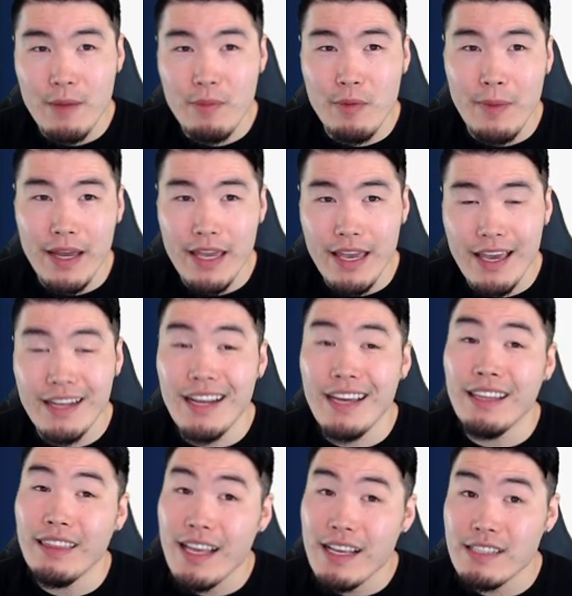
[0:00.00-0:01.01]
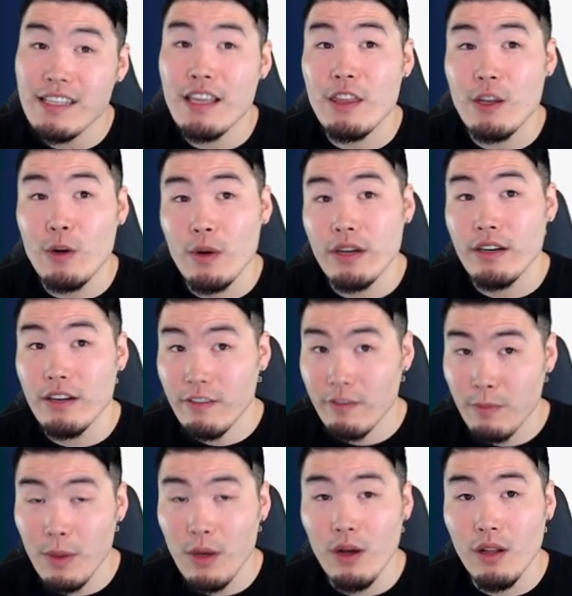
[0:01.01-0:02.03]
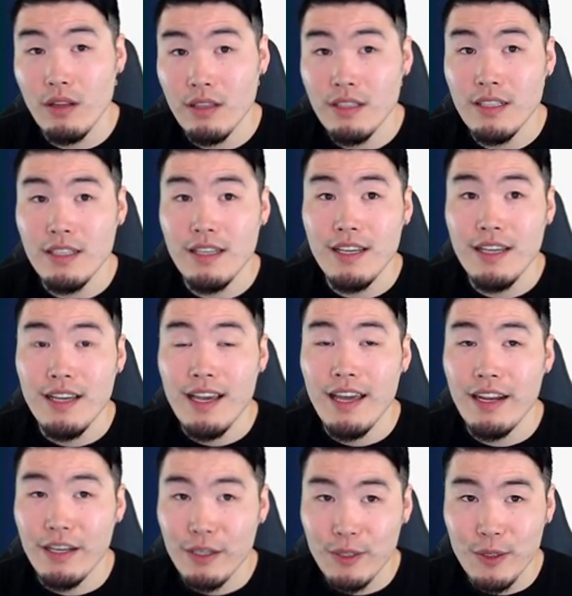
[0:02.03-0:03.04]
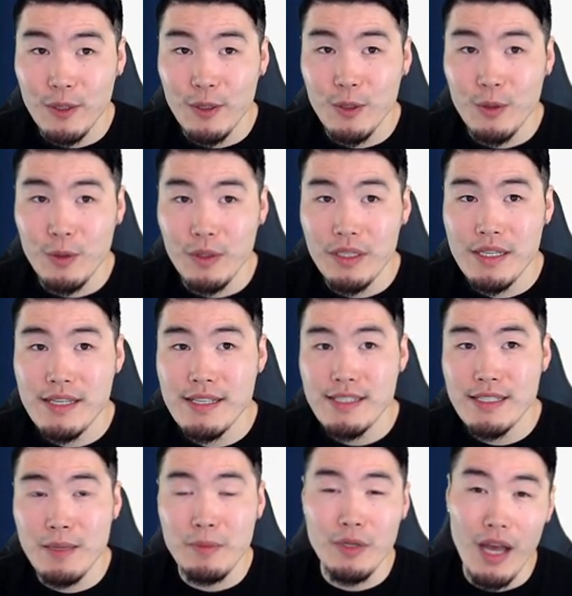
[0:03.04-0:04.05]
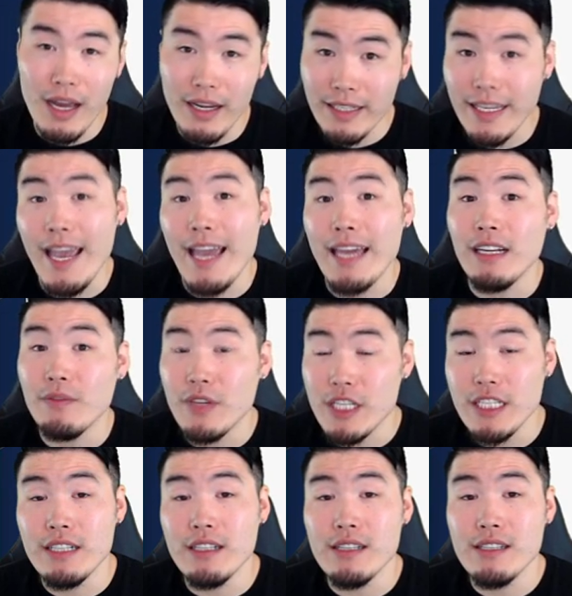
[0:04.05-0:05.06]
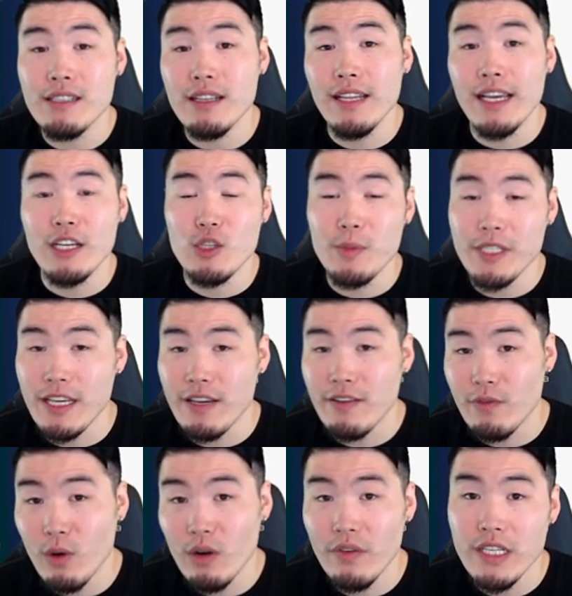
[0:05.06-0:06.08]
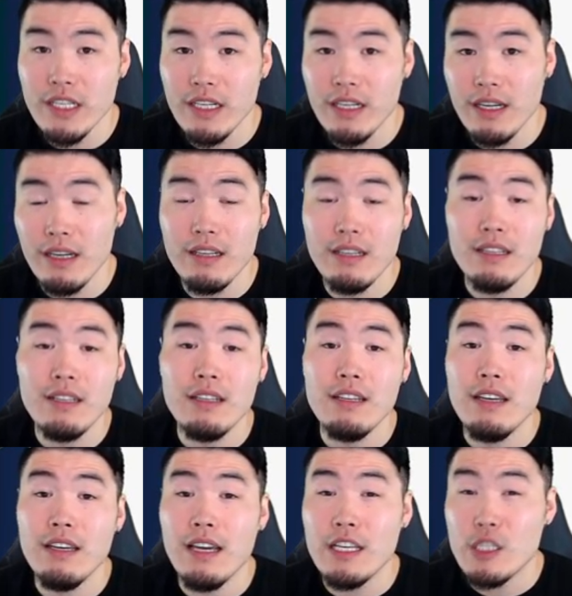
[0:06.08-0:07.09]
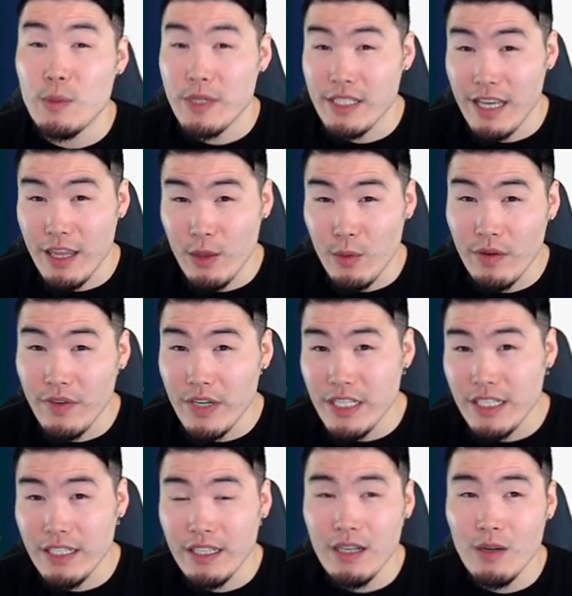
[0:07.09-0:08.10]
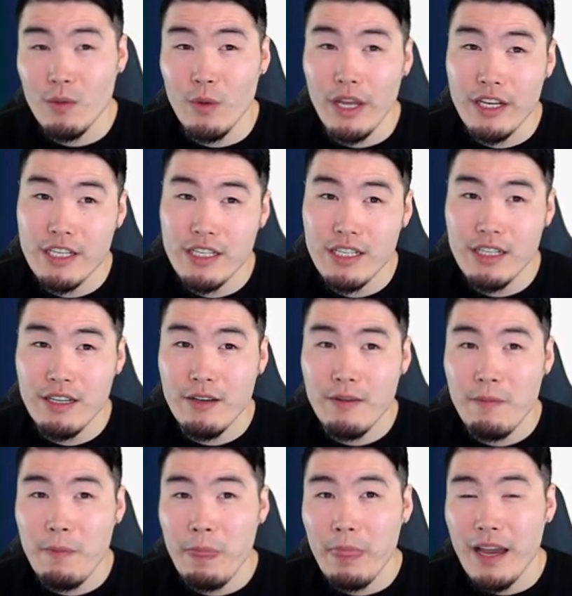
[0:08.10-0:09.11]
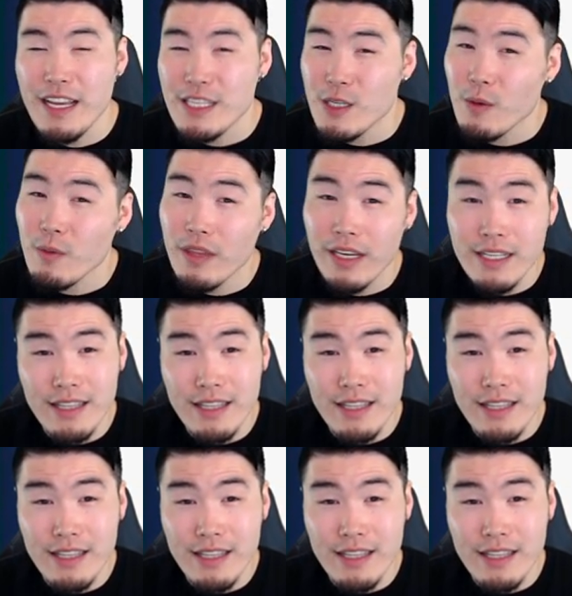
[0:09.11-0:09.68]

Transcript: of my head, unless they throw a curveball and include some non-canon Vegetas like Super Saiyan 4 Vegeta and Super Saiyan 3 Vegeta, which I don't think is